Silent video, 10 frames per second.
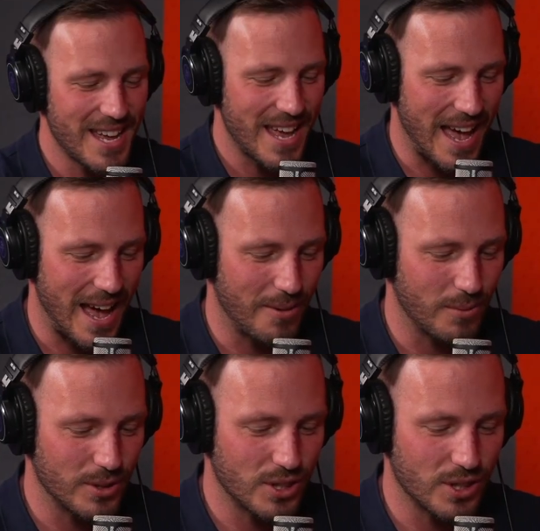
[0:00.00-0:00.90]

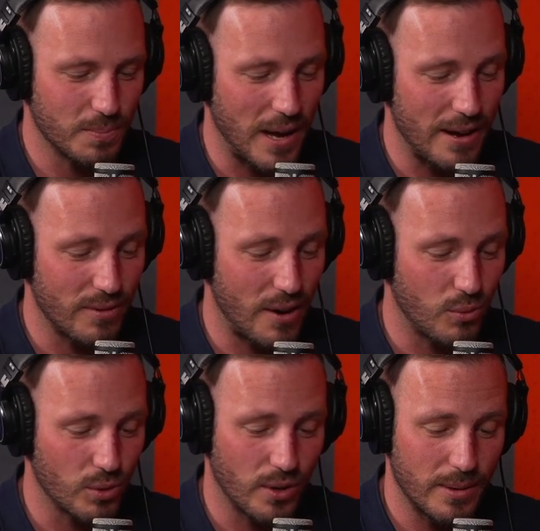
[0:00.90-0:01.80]
which is by Ralph
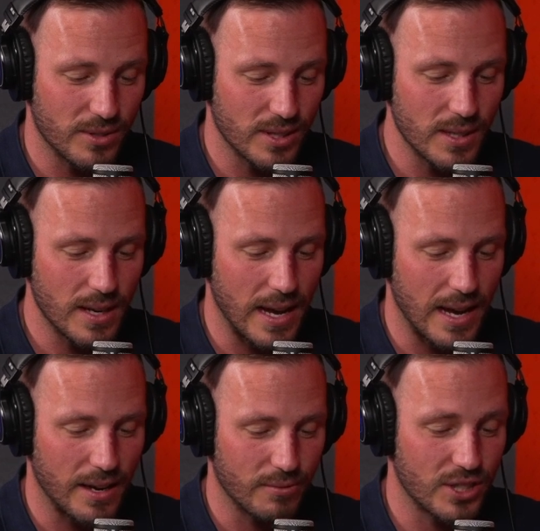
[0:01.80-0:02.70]
Waldo Emerson,
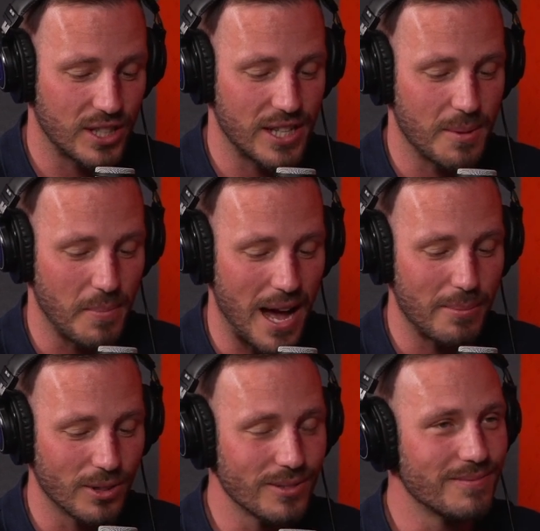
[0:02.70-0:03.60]
originally in the
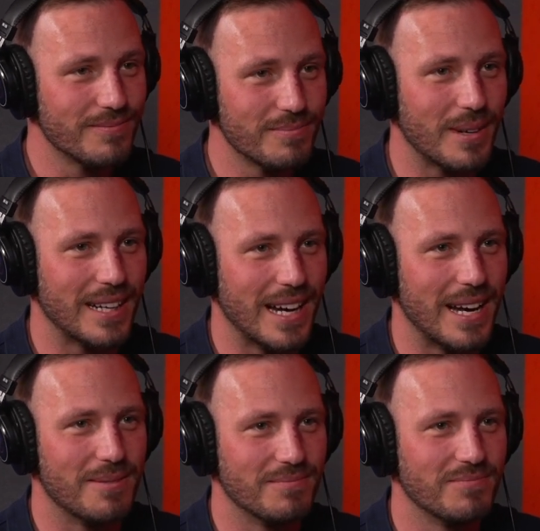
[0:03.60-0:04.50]
Bible, but
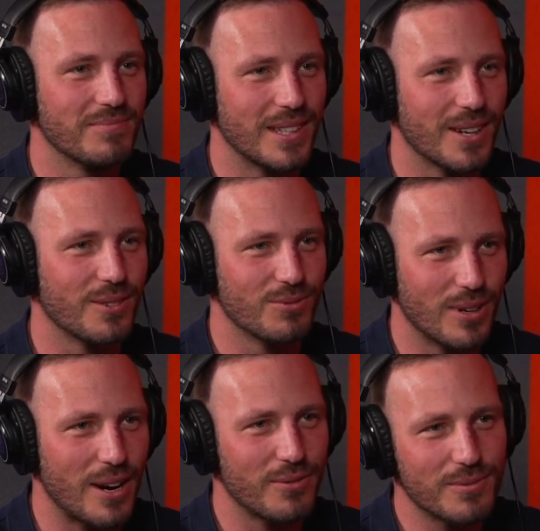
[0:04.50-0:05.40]

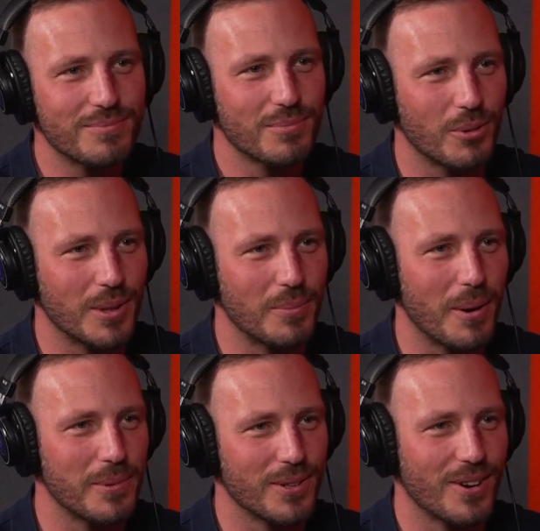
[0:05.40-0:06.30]
Ralph probably
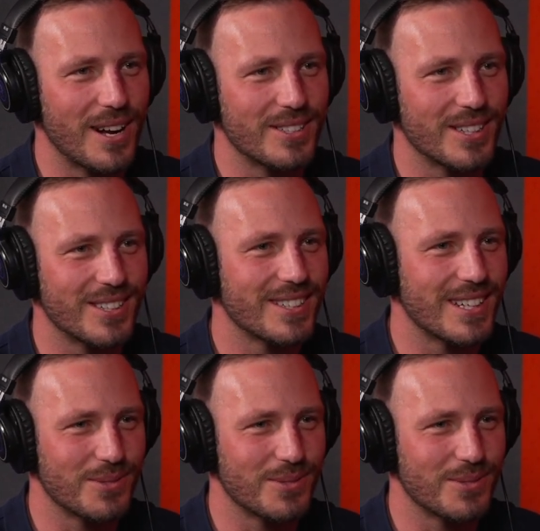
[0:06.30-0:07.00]
popularized it as